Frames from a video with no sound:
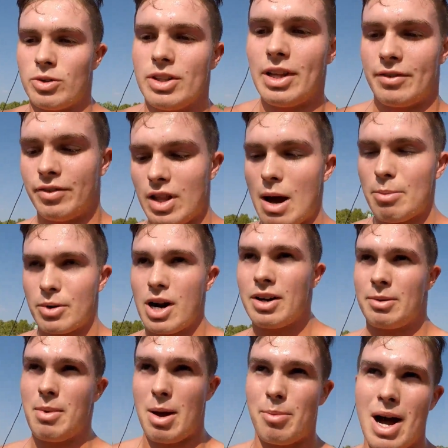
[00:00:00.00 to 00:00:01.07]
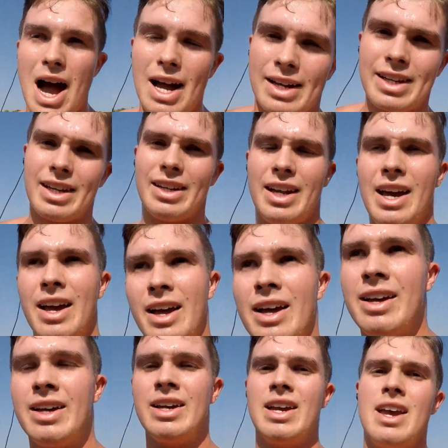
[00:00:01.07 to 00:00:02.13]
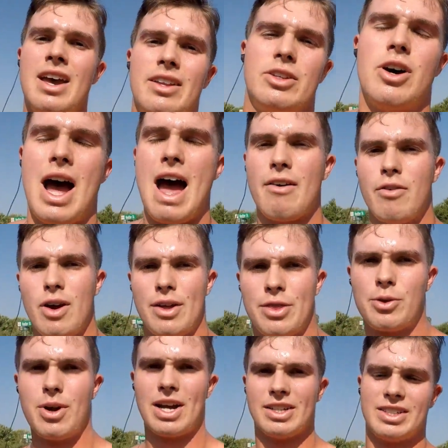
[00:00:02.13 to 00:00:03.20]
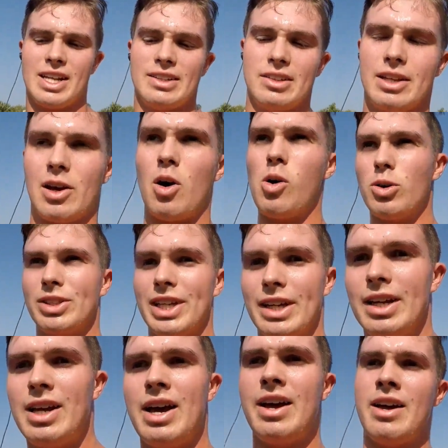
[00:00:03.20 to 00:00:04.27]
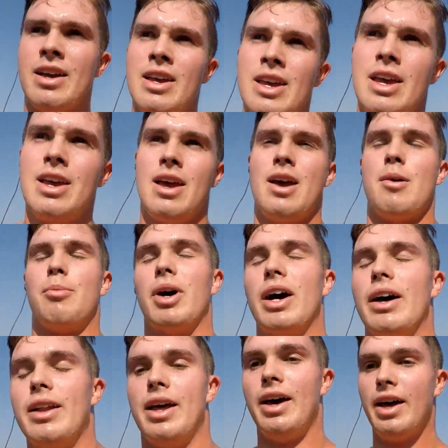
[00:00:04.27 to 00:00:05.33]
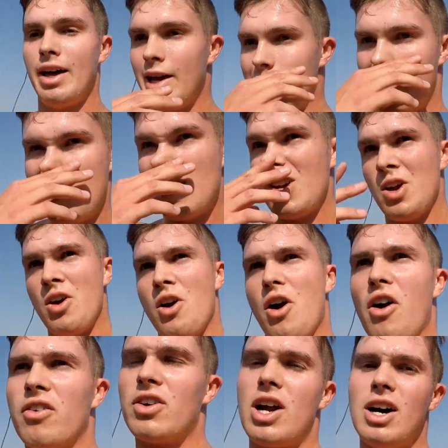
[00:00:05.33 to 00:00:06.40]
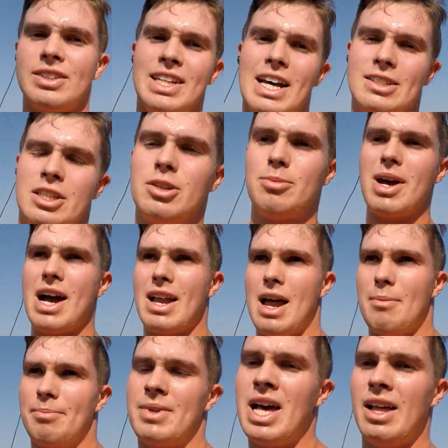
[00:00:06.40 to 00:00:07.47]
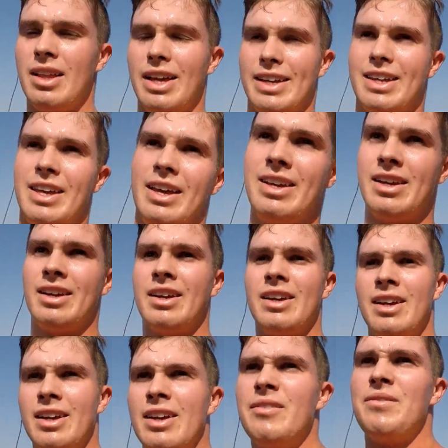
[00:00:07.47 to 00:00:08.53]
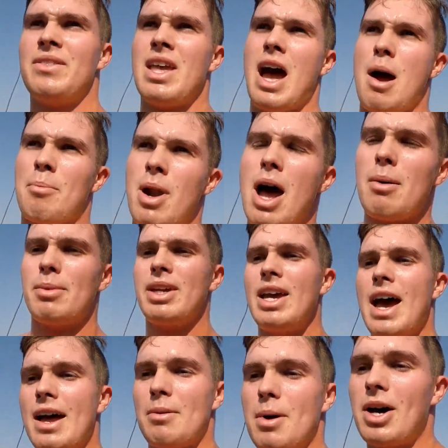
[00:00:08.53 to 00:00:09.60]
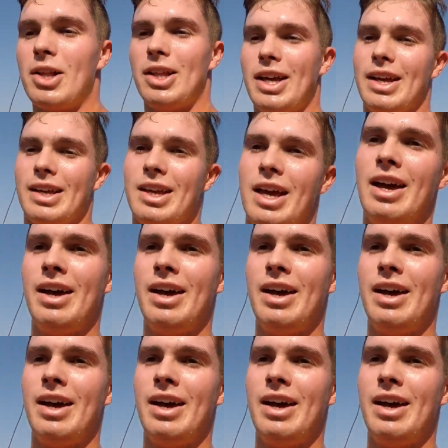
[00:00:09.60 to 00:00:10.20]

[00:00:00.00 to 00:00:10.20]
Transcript: would like flop around in my pocket. So halfway through I just had to like hold it. But overall, not too bad. I'm like, I'm probably at about like,